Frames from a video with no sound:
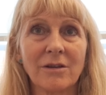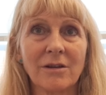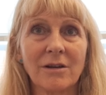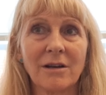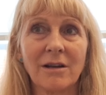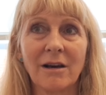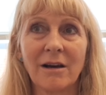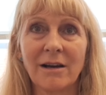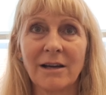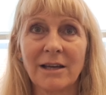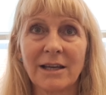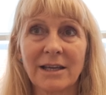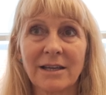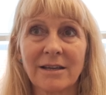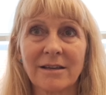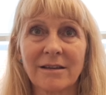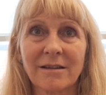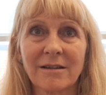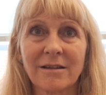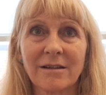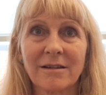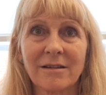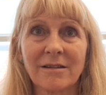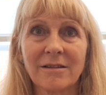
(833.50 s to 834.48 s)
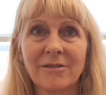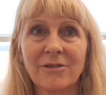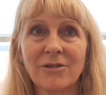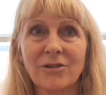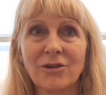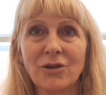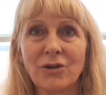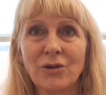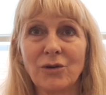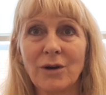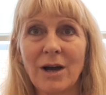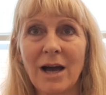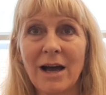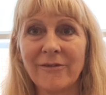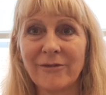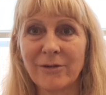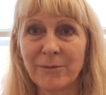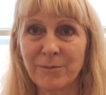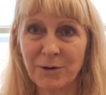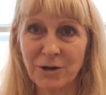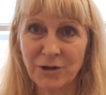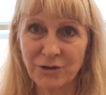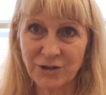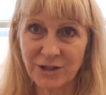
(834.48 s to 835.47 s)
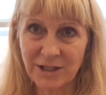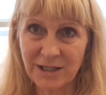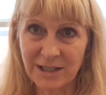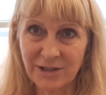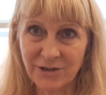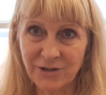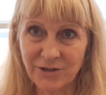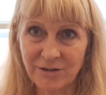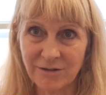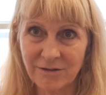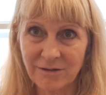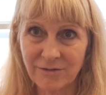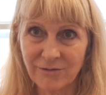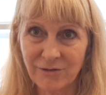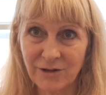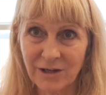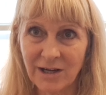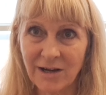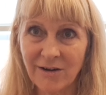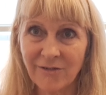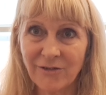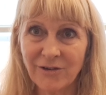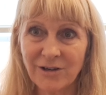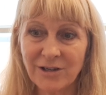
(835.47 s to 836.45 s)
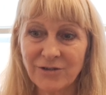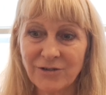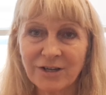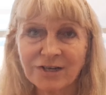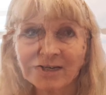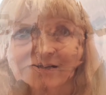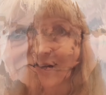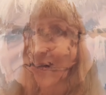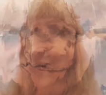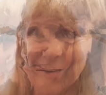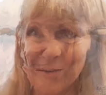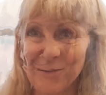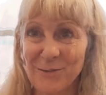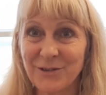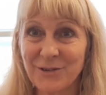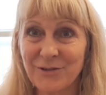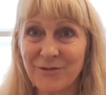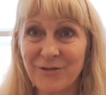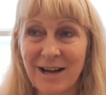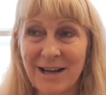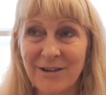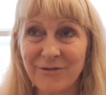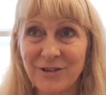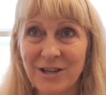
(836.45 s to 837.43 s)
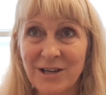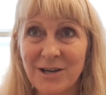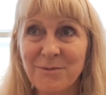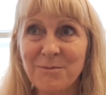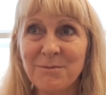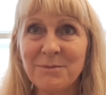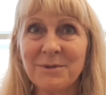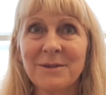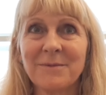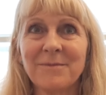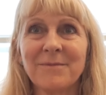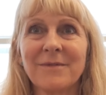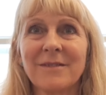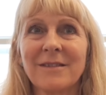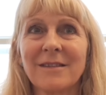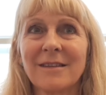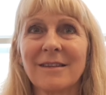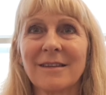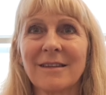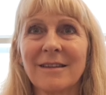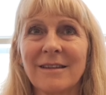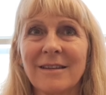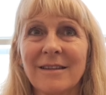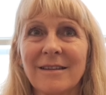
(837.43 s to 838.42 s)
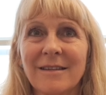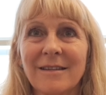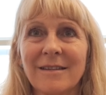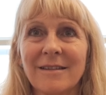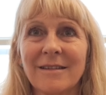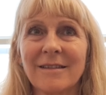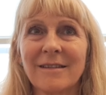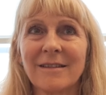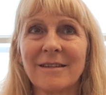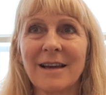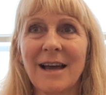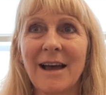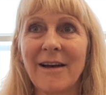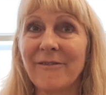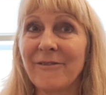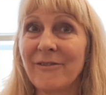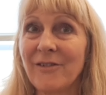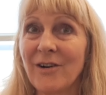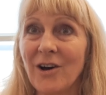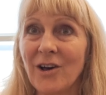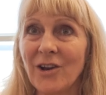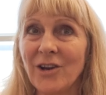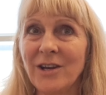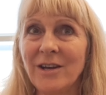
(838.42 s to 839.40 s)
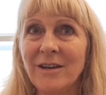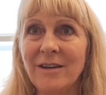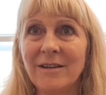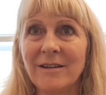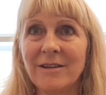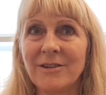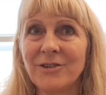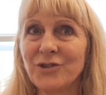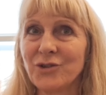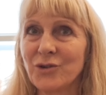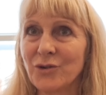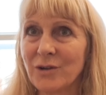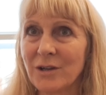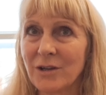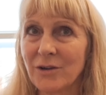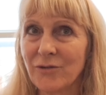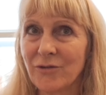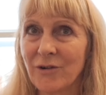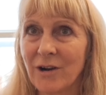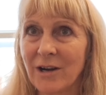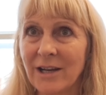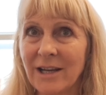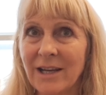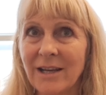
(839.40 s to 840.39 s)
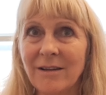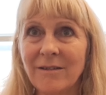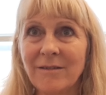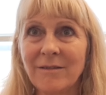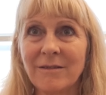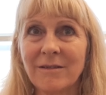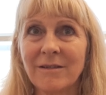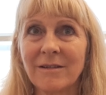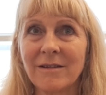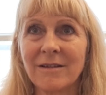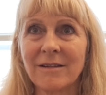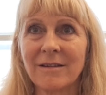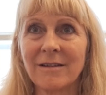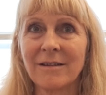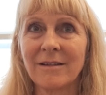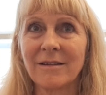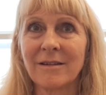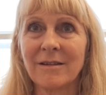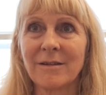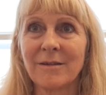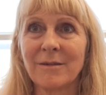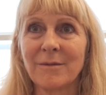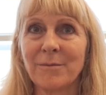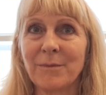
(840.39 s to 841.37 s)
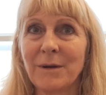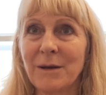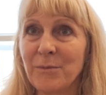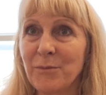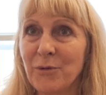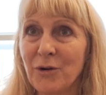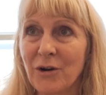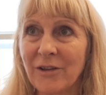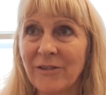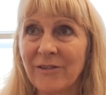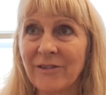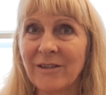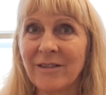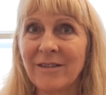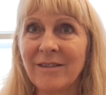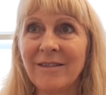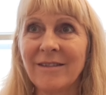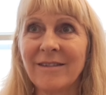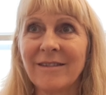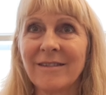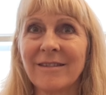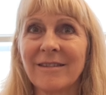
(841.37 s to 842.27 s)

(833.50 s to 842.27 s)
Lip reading: like to have a protein recovery drink. So to round up, have fun, enjoy your running, be present,